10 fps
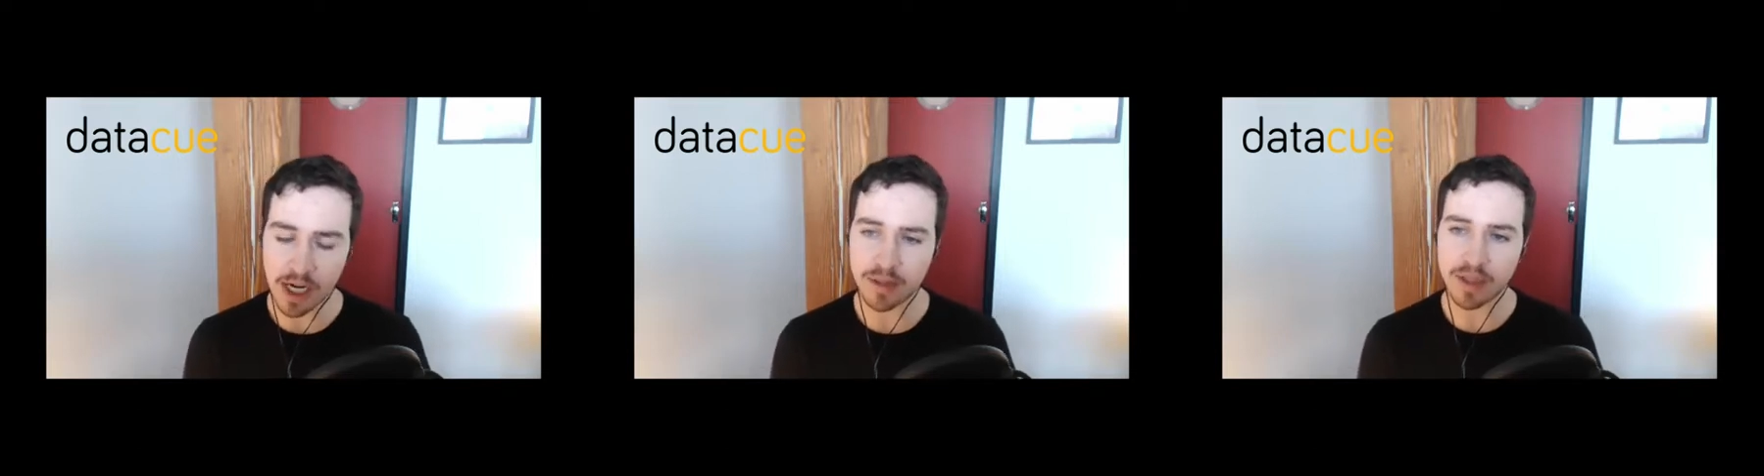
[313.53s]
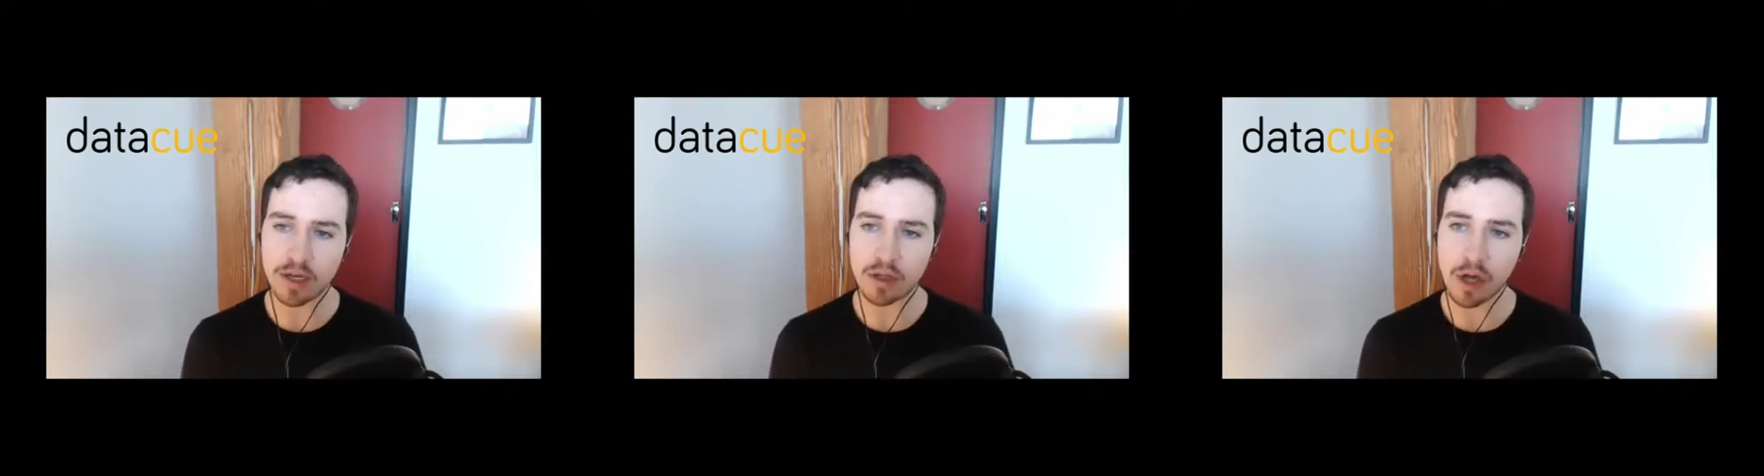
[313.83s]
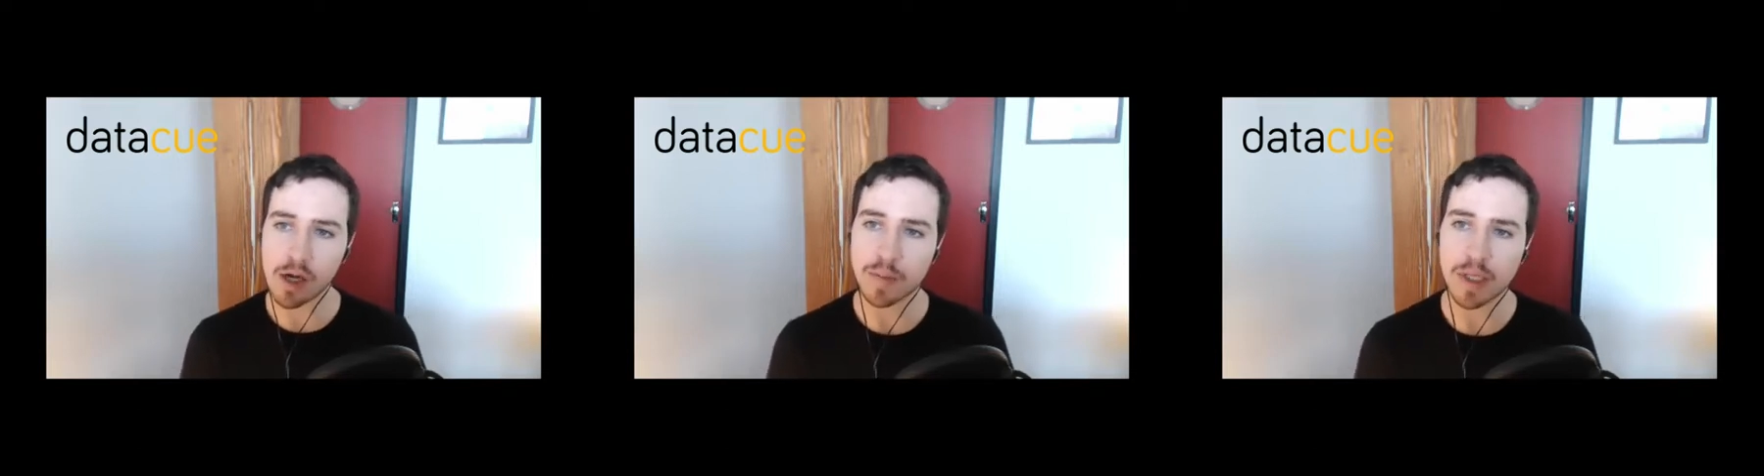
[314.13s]
I think a
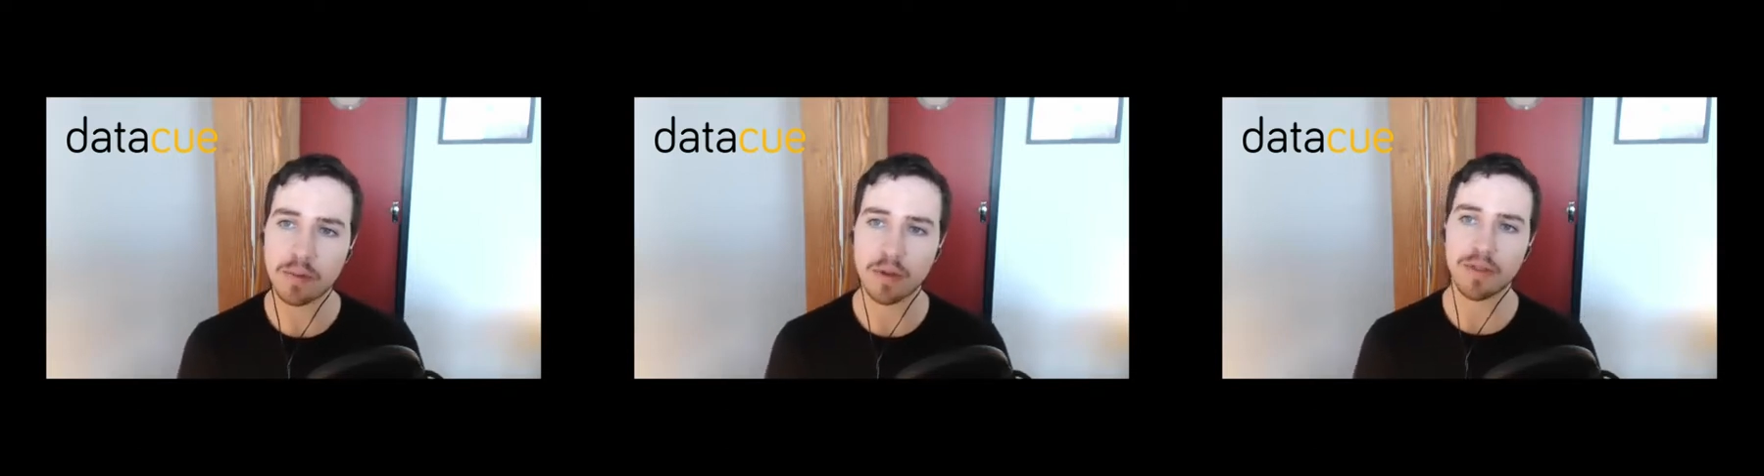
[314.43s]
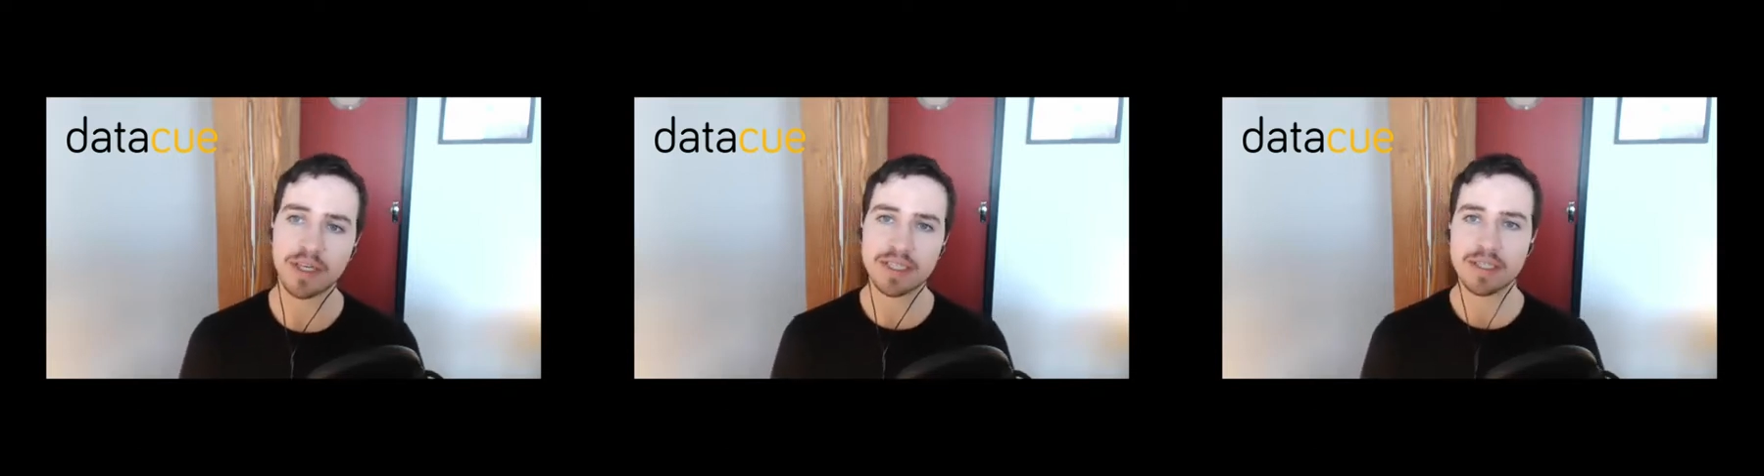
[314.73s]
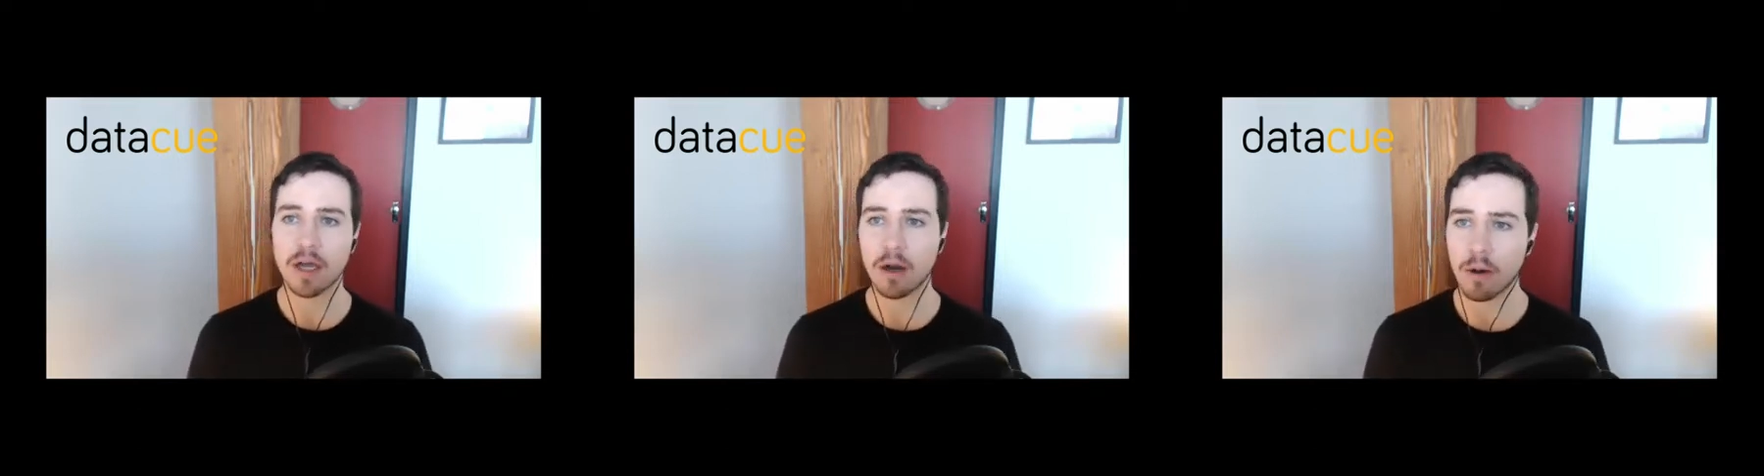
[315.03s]
lot of people think
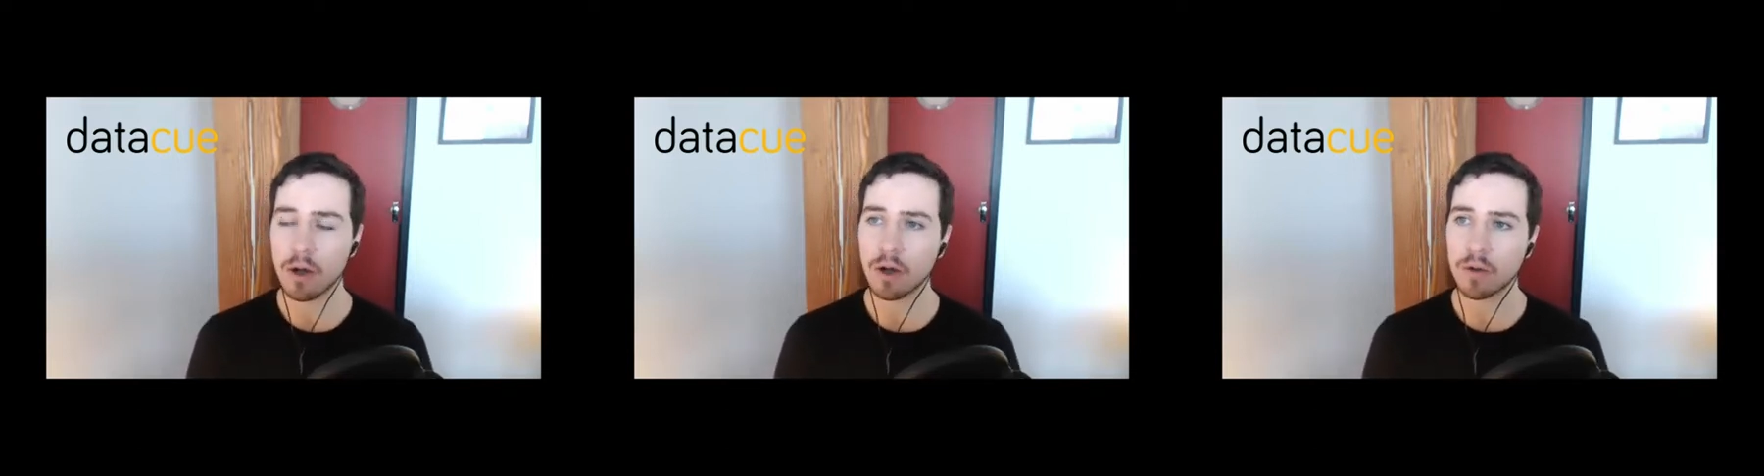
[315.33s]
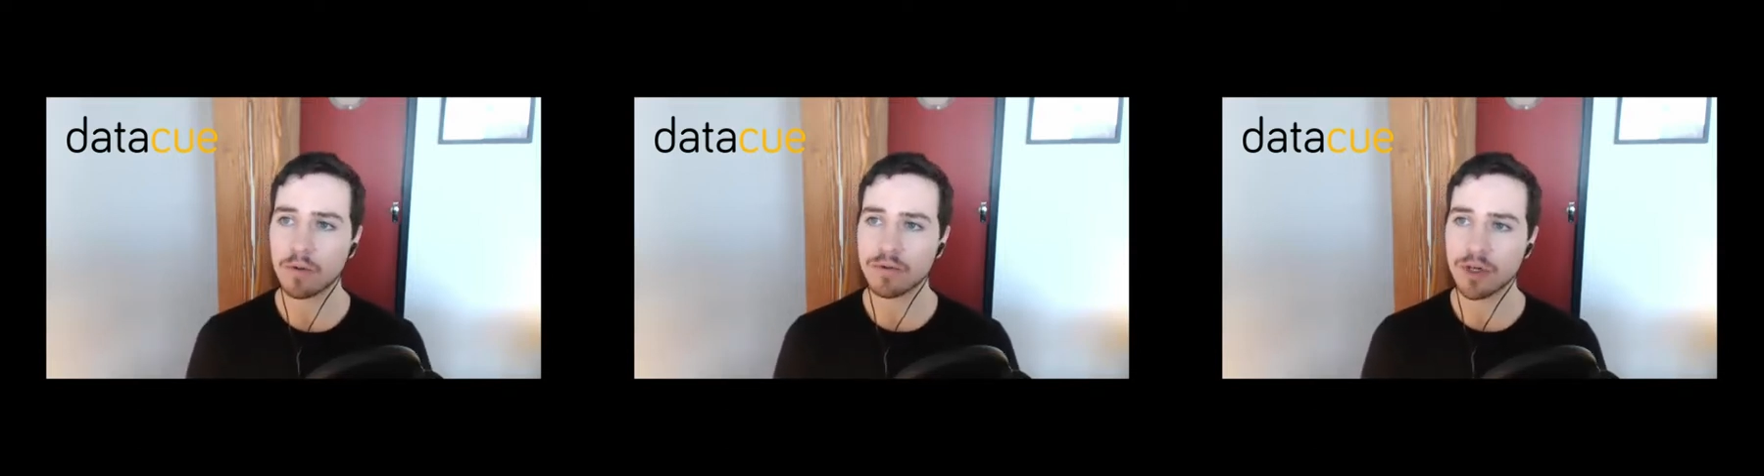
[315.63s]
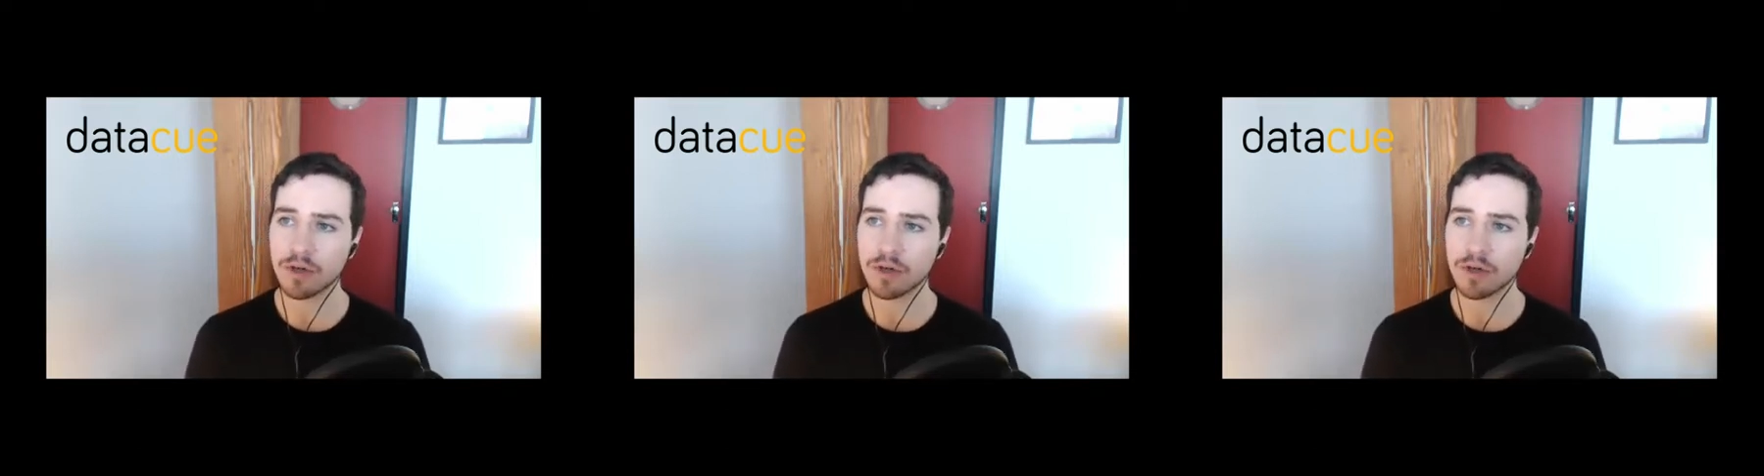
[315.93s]
CRO,